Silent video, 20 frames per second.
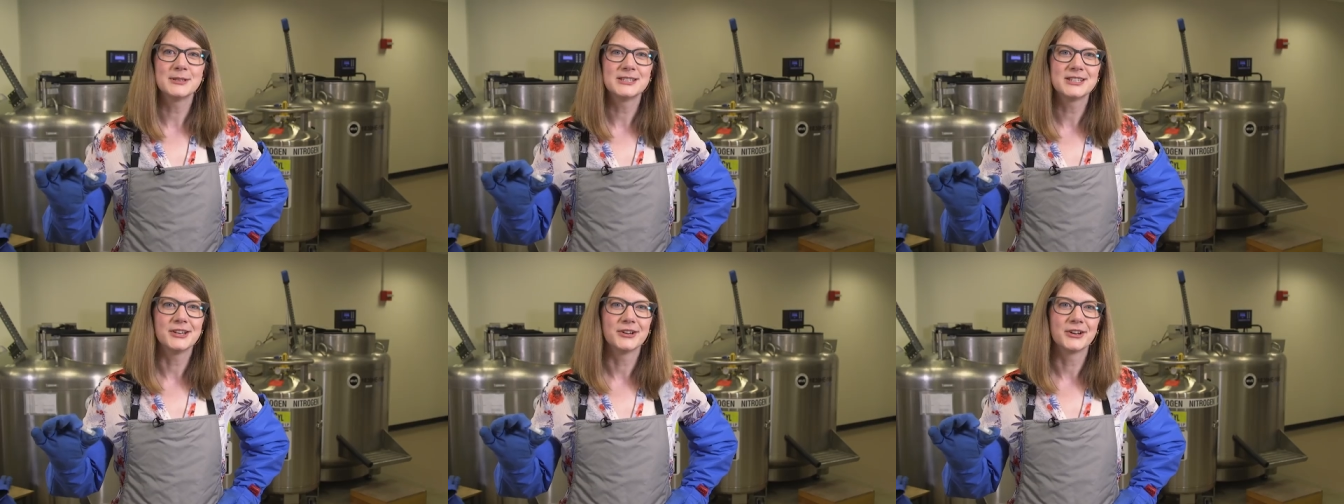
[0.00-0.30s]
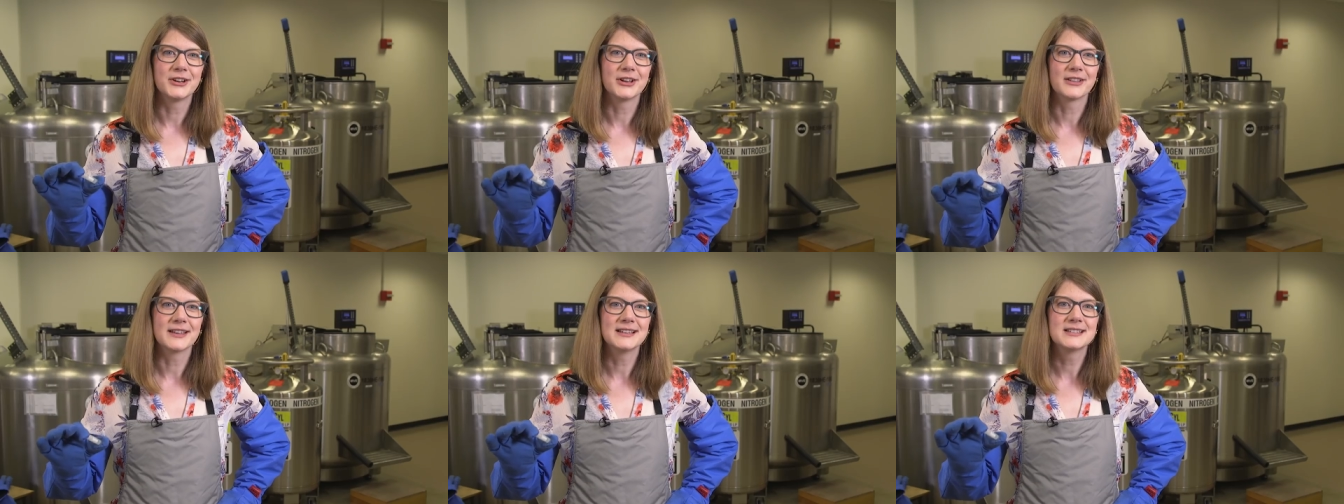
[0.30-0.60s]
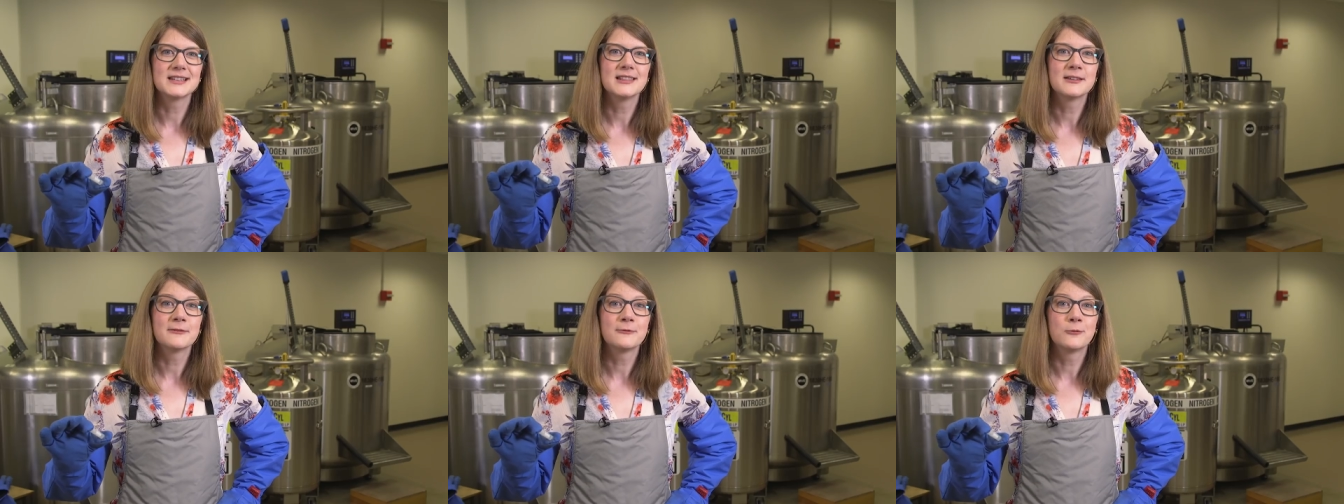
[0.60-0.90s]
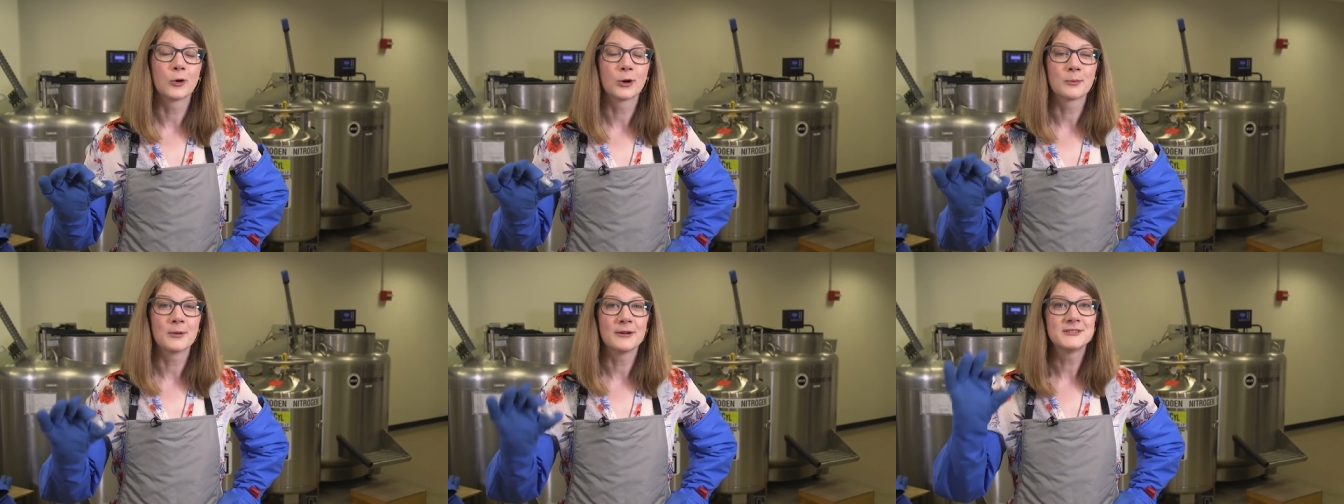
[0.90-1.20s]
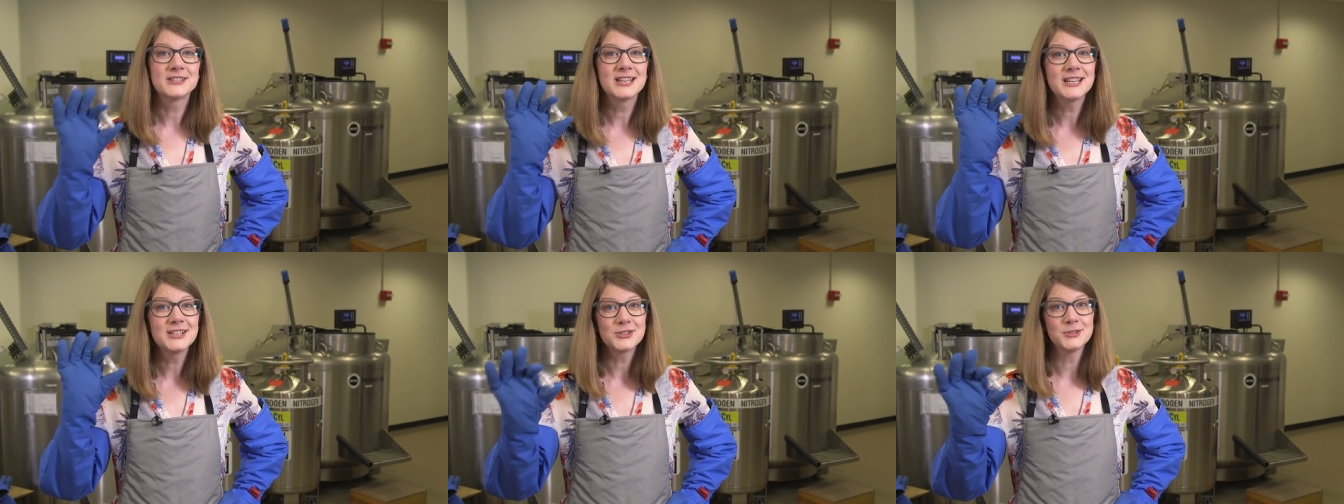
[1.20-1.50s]
material is in the form
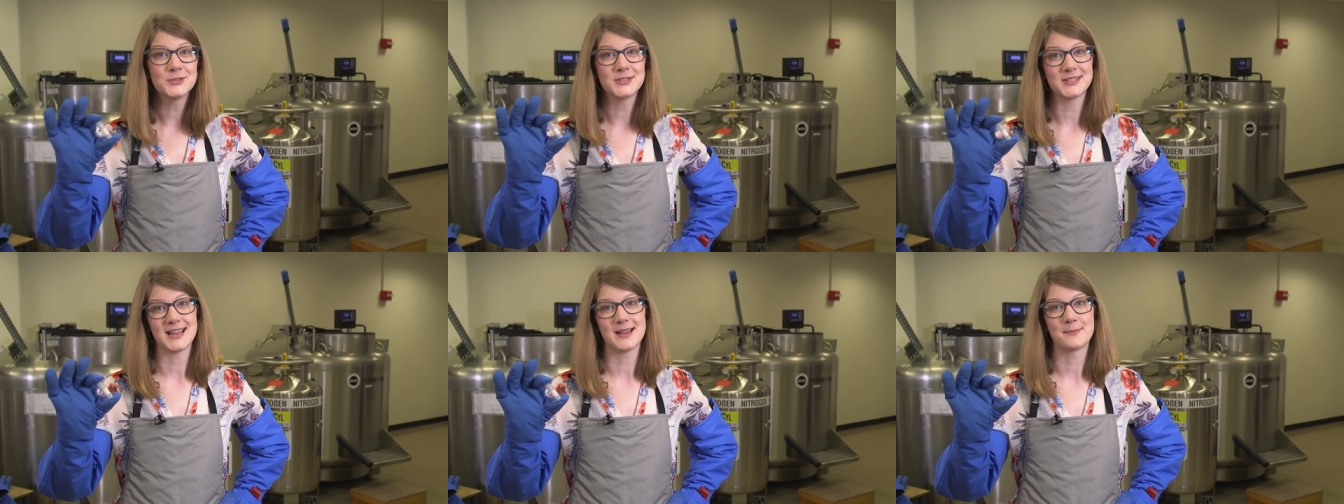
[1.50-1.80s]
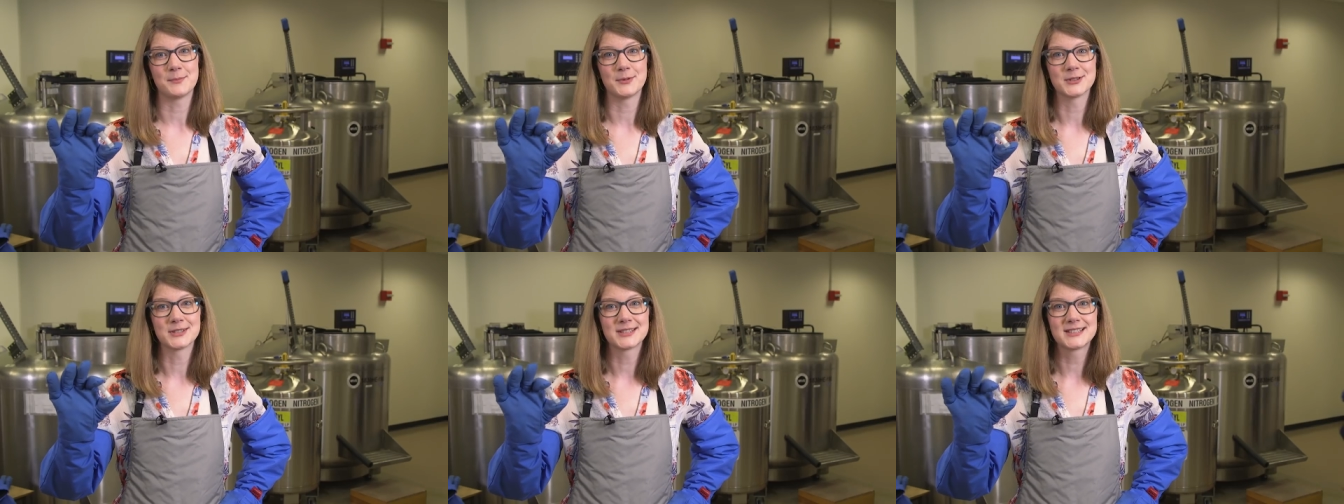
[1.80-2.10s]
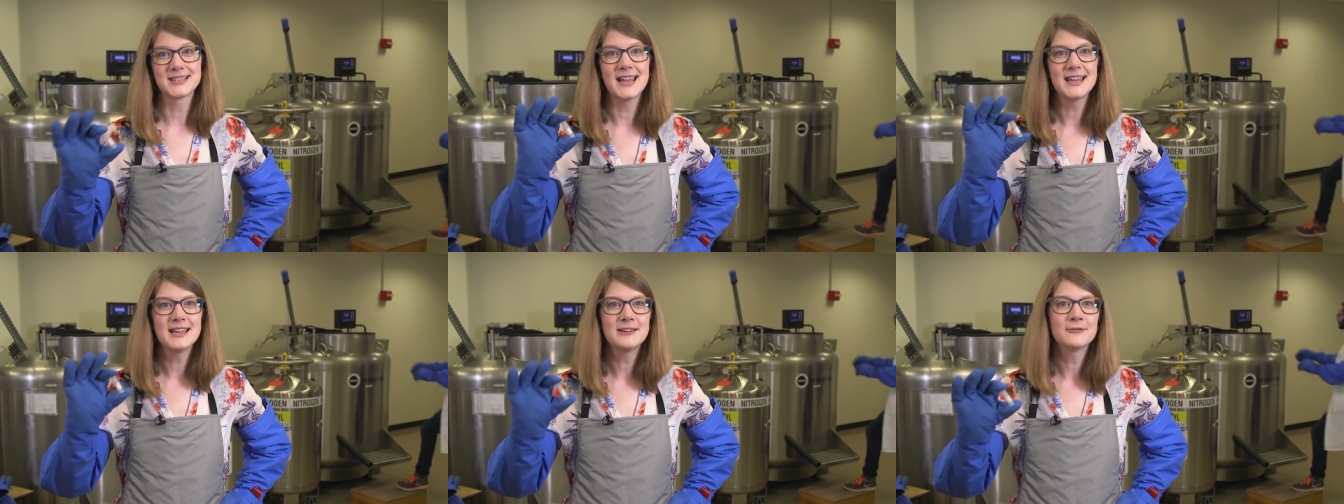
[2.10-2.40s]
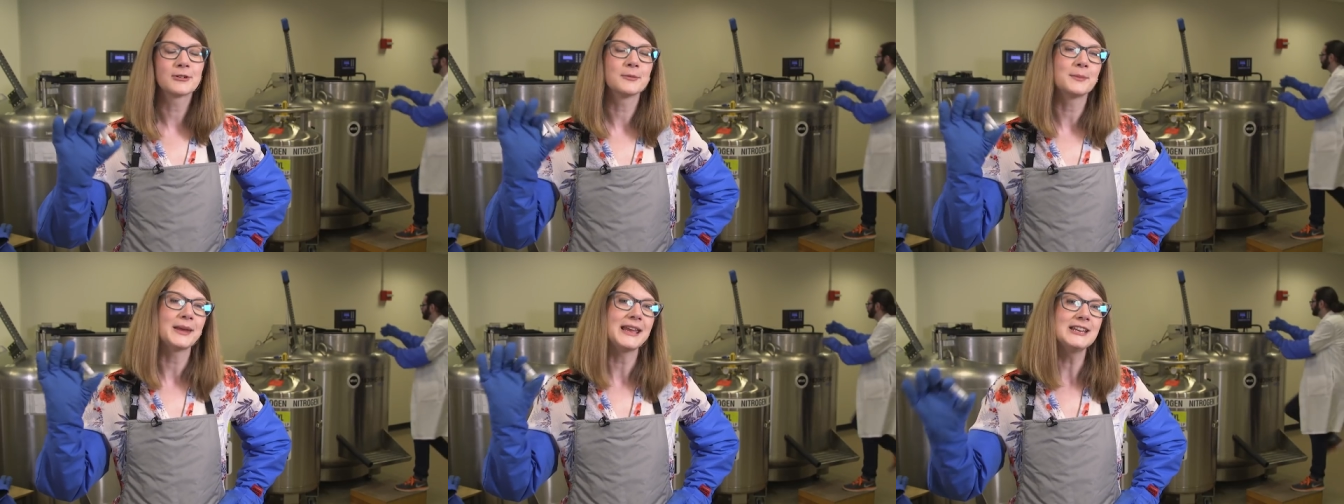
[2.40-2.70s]
of tissue samples taken from